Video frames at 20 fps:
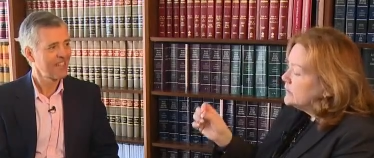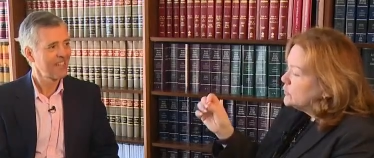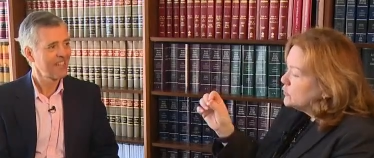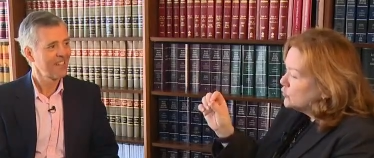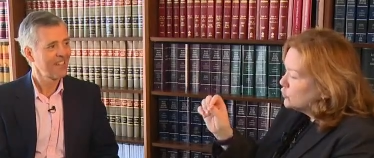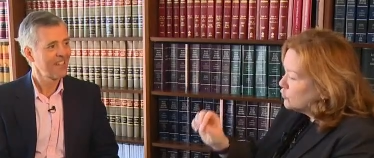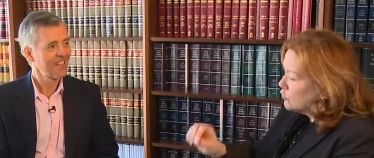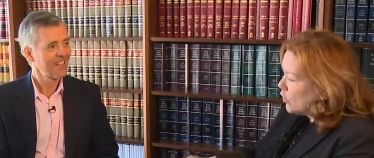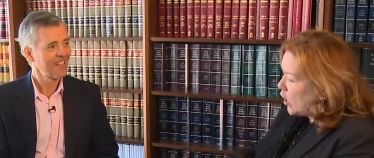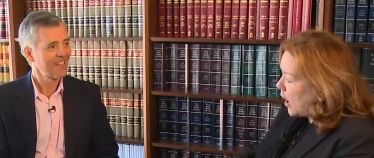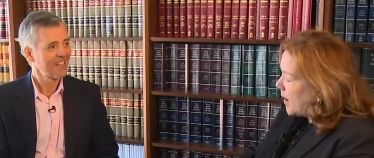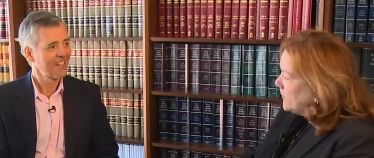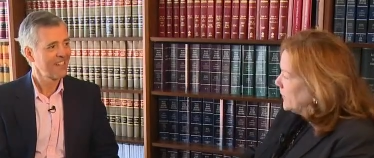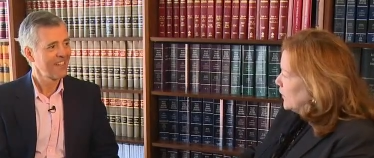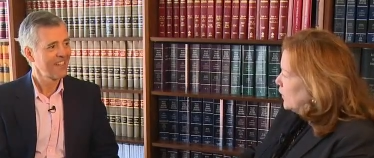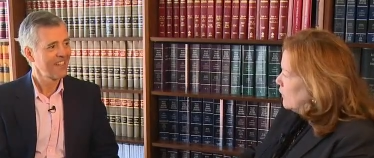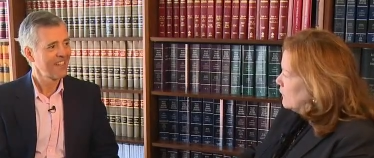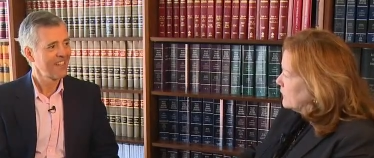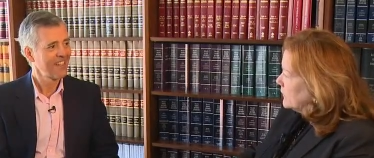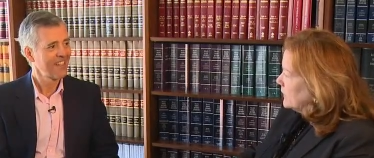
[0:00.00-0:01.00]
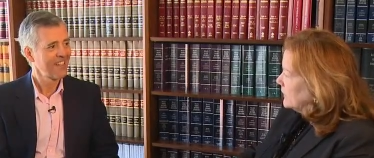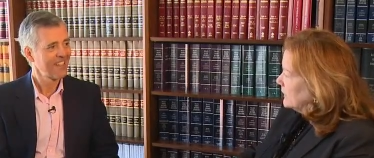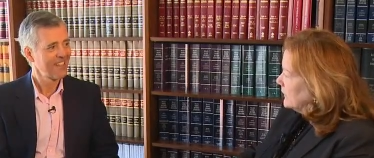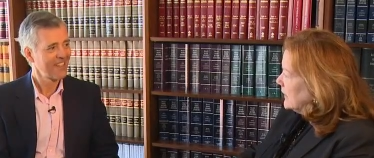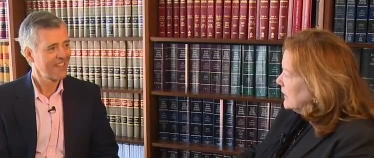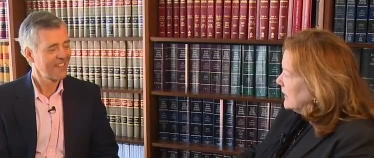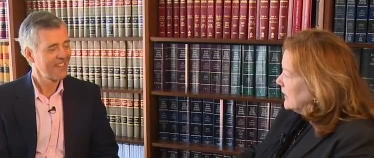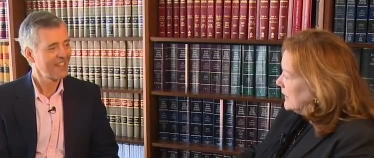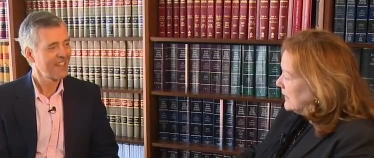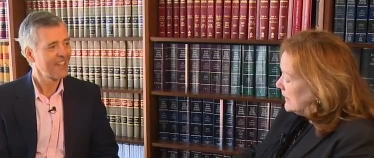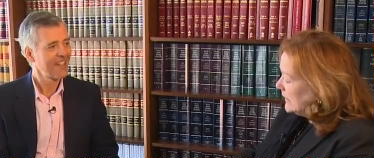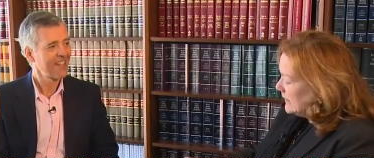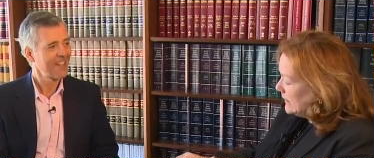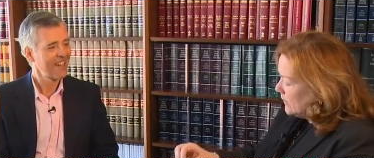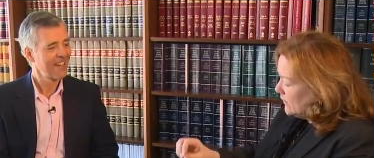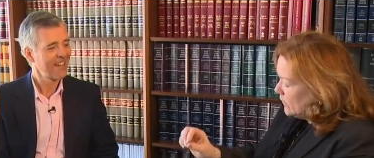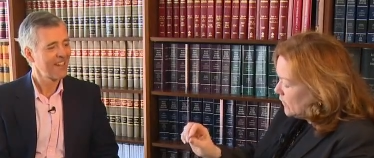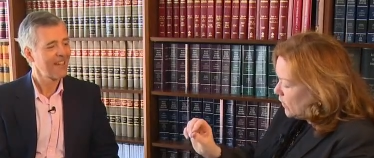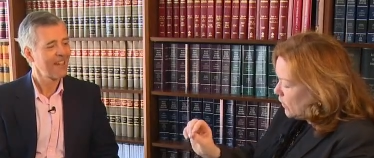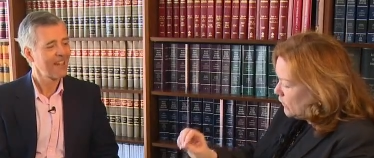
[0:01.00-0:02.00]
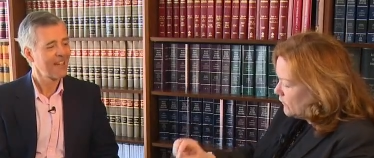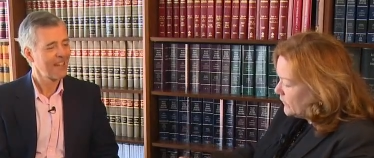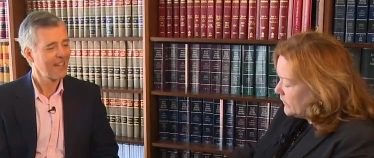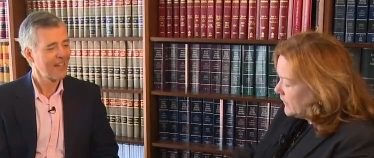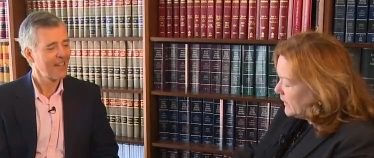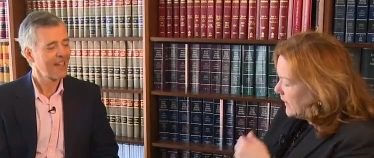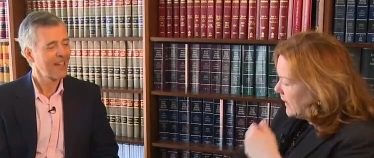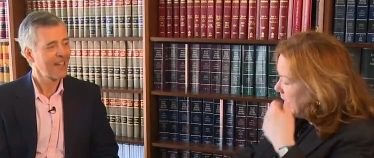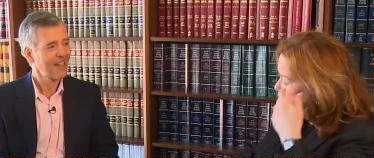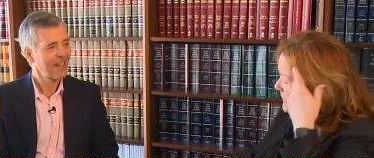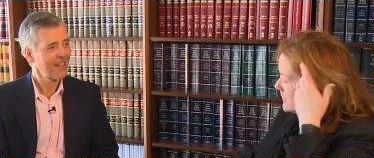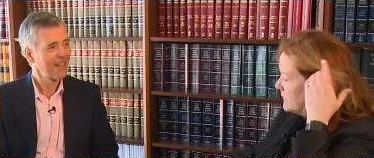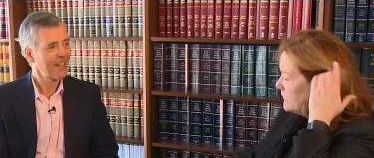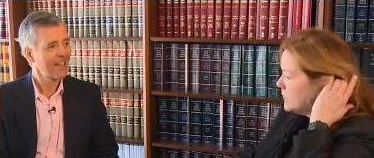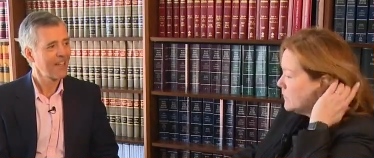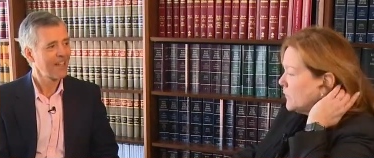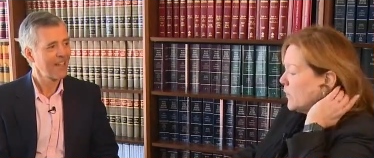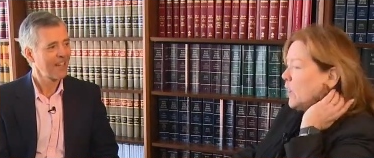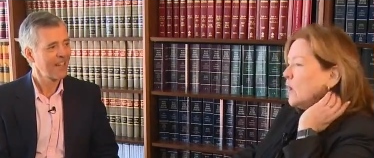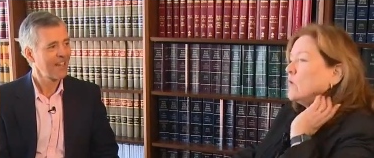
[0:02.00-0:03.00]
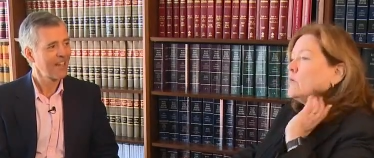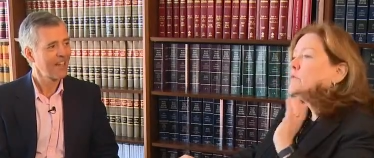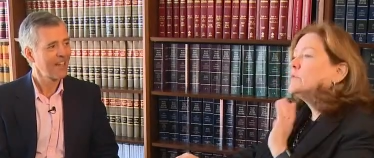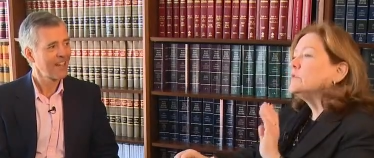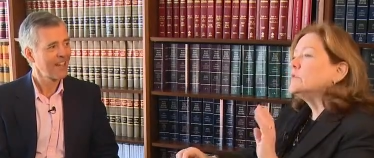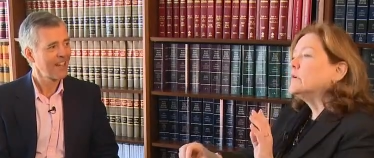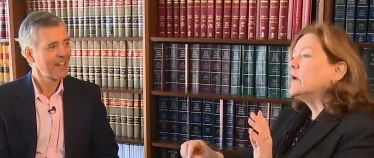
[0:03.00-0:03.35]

Speaker 1: drop it over the, line, uh, over the end of the boat